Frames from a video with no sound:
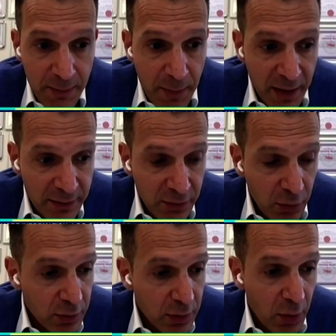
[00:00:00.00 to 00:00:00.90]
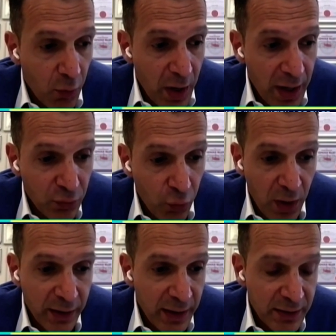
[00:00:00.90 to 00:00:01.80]
depends on, at
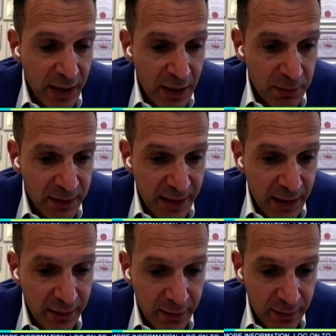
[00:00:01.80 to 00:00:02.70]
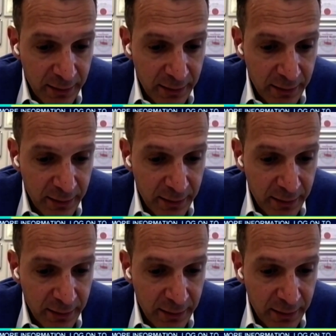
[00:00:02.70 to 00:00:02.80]
what age they present,